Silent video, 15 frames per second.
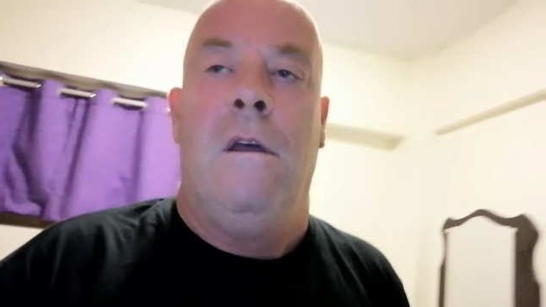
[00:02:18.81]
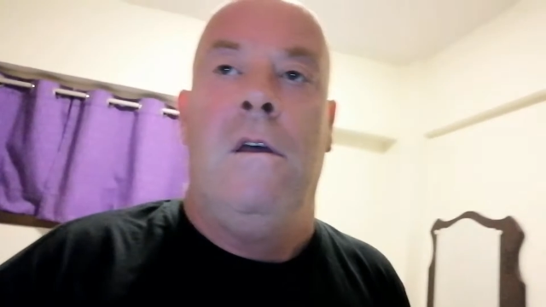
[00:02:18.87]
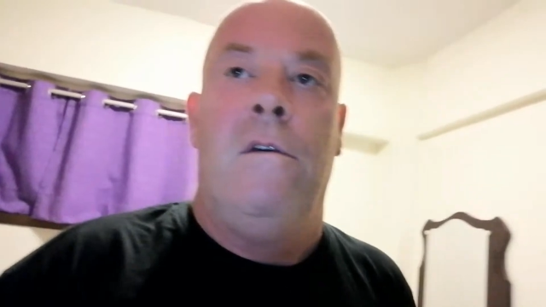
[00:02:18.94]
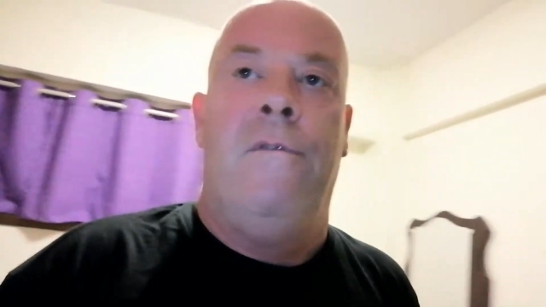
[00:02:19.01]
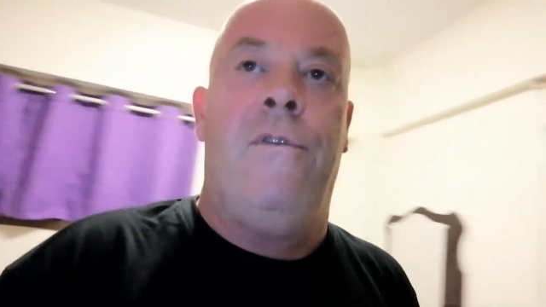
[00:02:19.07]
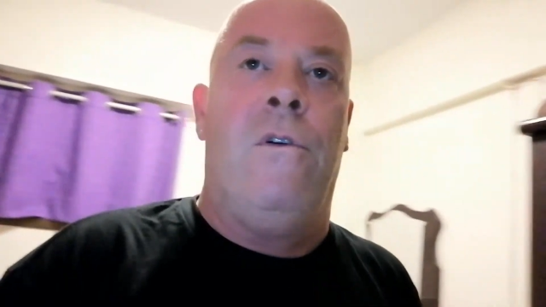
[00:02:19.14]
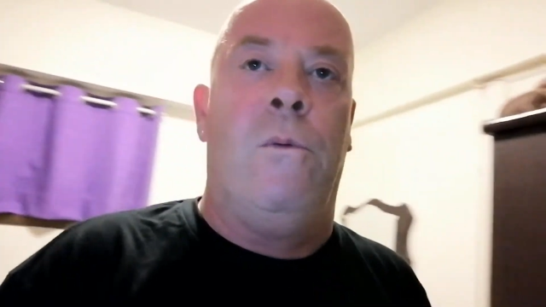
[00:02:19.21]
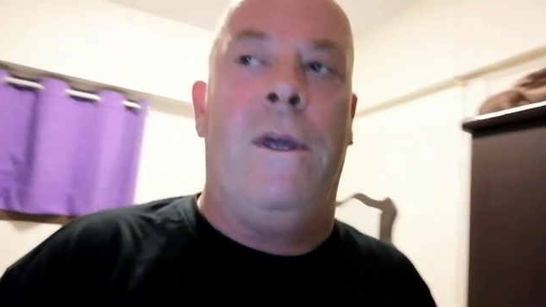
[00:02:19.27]

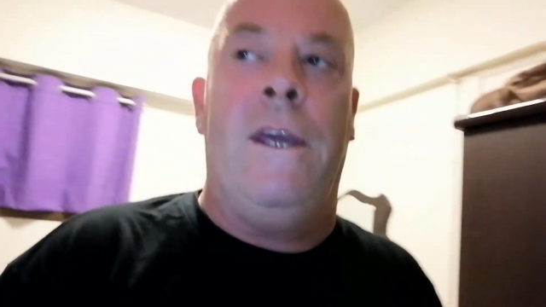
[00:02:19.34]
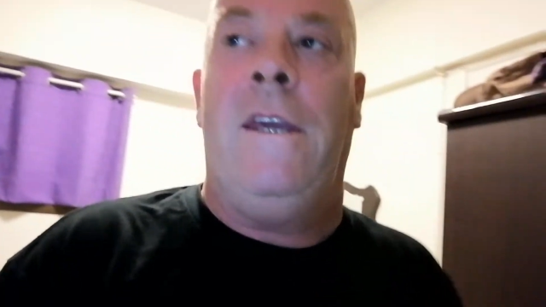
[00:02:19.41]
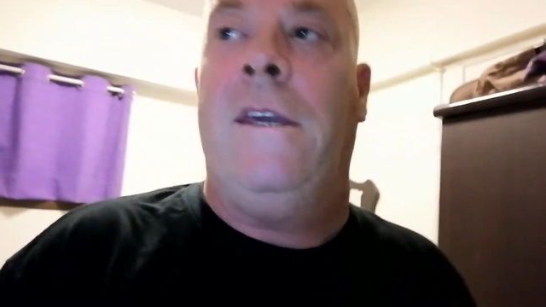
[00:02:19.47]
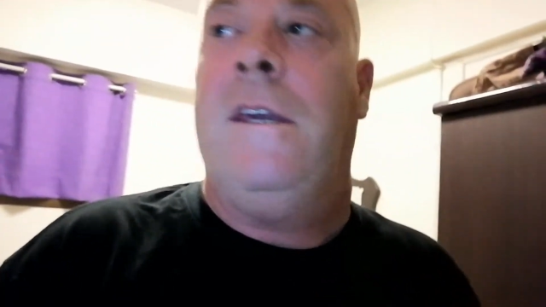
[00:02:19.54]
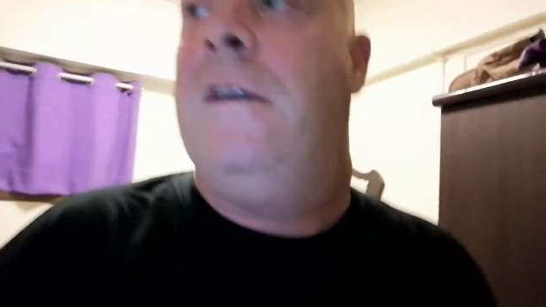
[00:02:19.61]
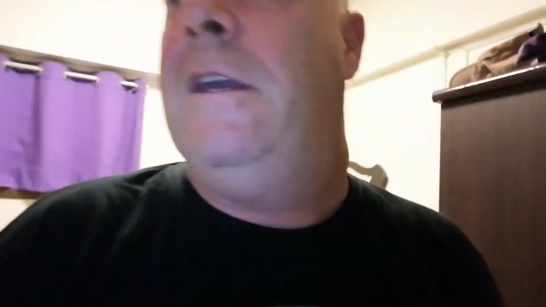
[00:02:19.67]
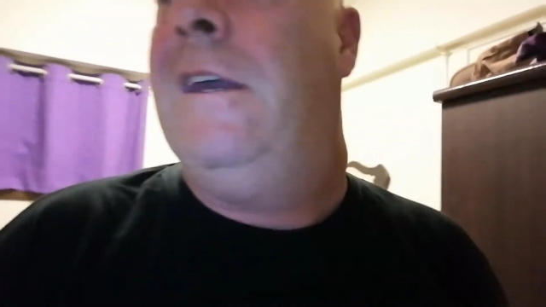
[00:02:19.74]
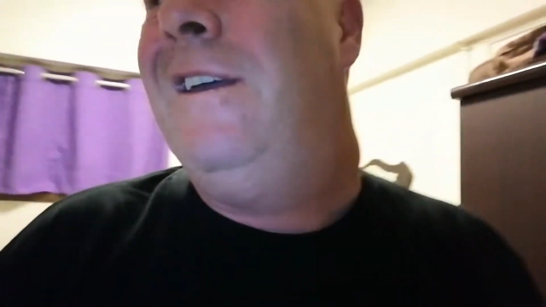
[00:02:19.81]
for a week.
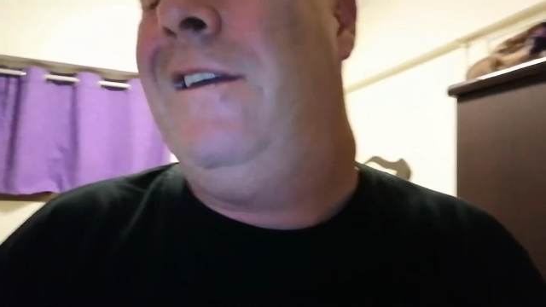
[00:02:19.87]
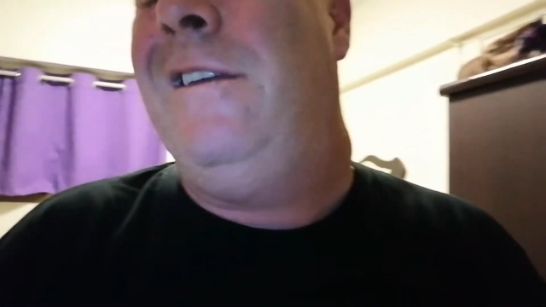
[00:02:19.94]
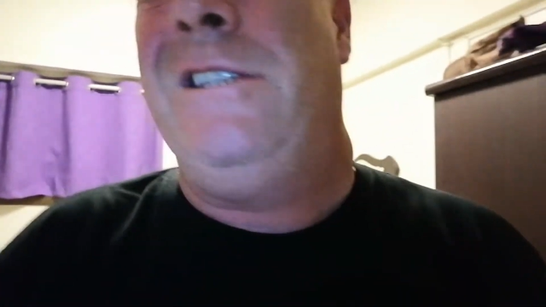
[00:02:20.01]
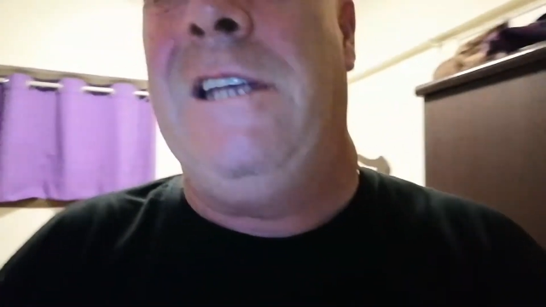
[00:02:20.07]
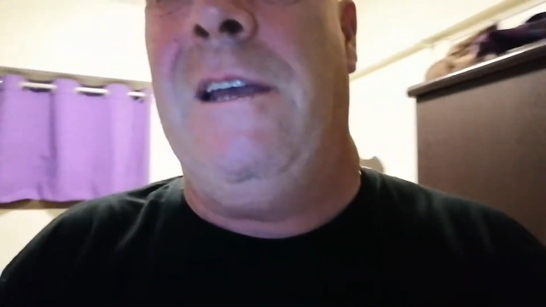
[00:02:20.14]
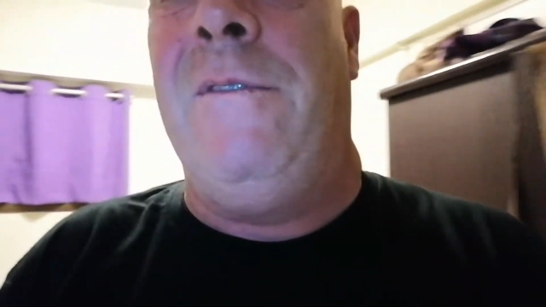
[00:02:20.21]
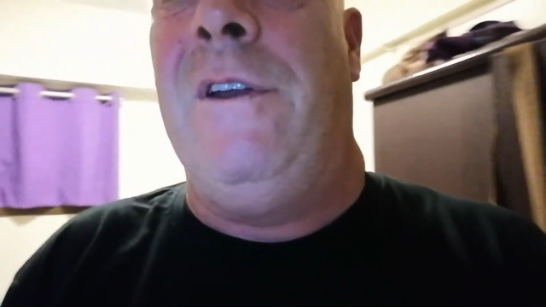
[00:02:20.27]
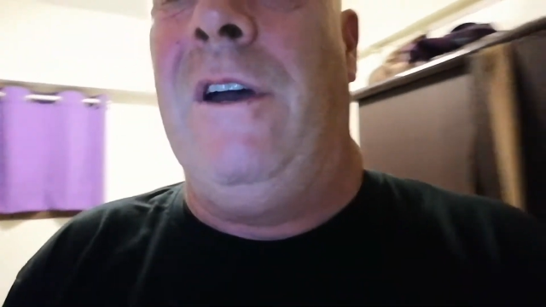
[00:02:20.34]
Yeah,
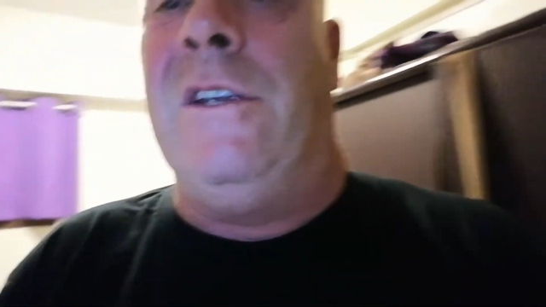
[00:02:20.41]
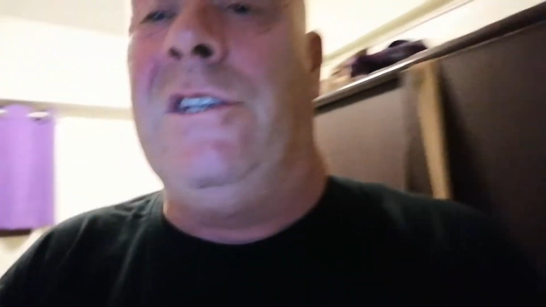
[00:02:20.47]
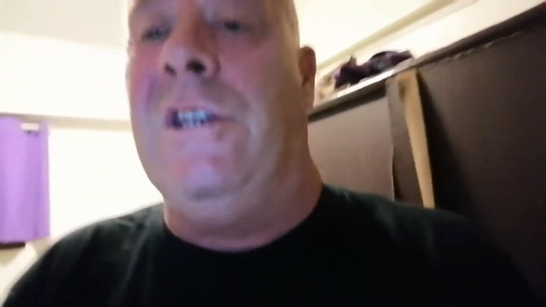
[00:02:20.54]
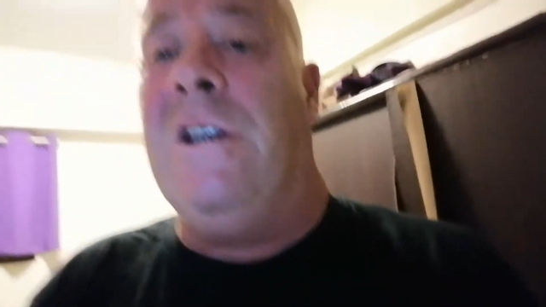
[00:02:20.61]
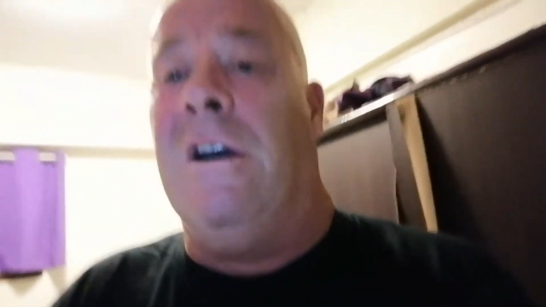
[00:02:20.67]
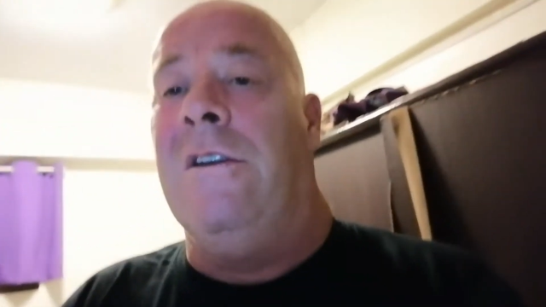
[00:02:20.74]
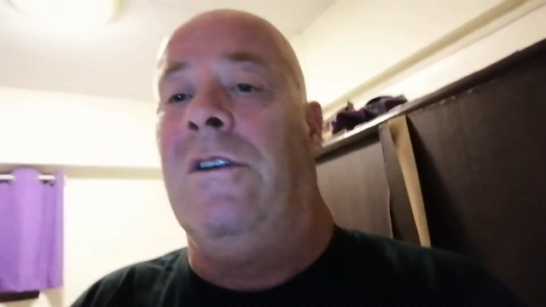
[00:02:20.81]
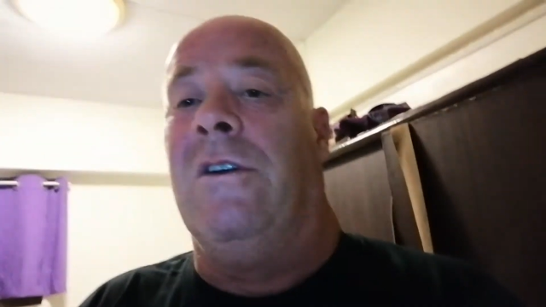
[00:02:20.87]
7 nights, you can't